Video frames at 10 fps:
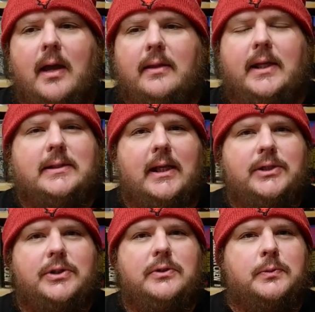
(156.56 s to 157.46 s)
These
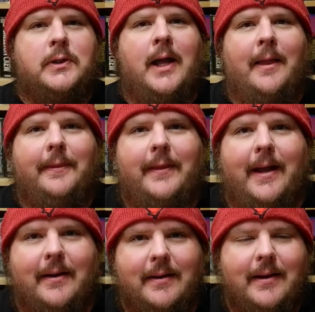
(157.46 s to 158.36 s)
issues were not
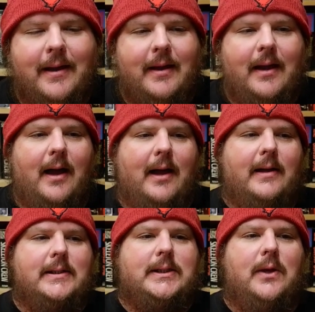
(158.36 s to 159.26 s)
there.
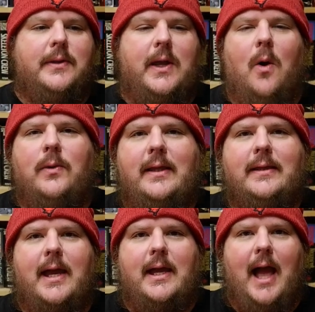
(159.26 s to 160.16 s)
Uh, so the only
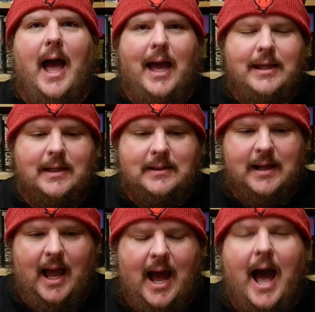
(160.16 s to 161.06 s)
thing I
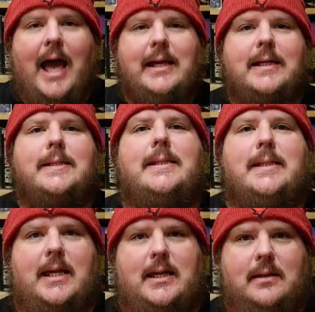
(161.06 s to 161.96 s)
can I can
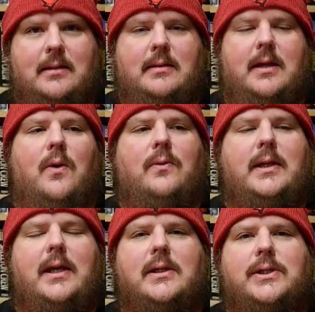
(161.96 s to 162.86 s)
see, the
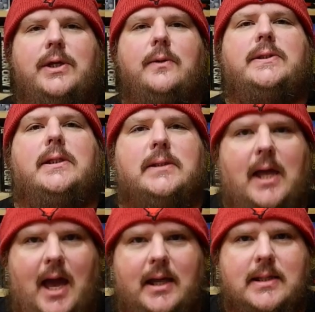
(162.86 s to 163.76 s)
only excuses
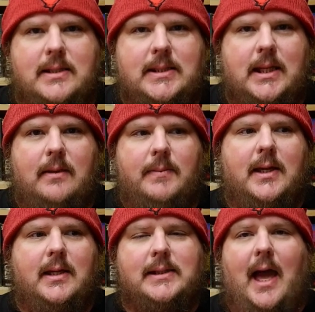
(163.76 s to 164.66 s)
I can see,
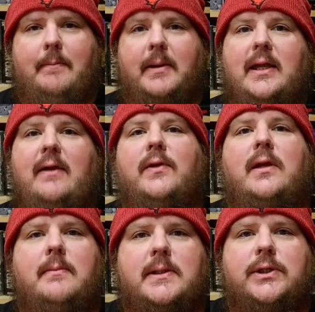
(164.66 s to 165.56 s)
because I believe in
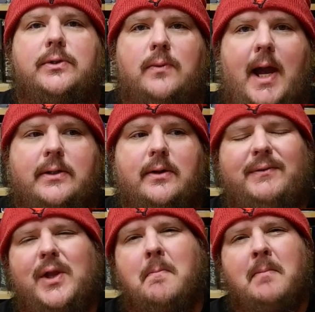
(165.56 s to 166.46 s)
him as a director,
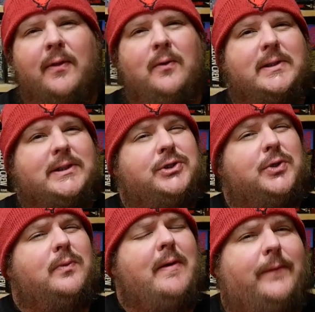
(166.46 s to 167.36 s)
even though Mother wasn't
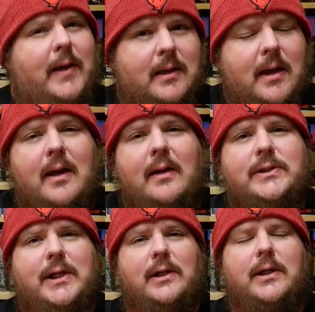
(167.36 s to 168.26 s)
terrific,
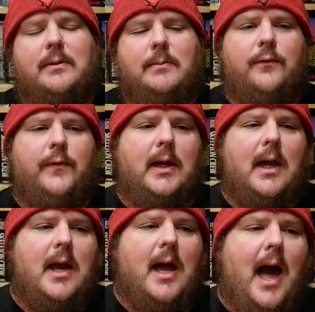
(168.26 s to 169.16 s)
still a good movie.
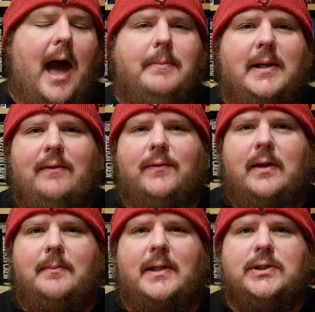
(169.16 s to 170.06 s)
I believe in
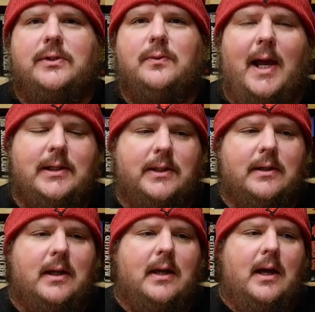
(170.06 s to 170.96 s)
him as a
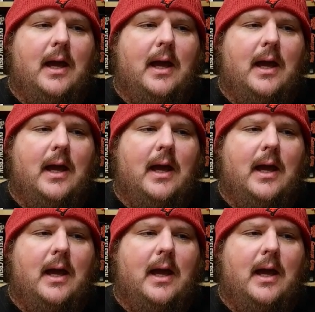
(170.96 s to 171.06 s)
director.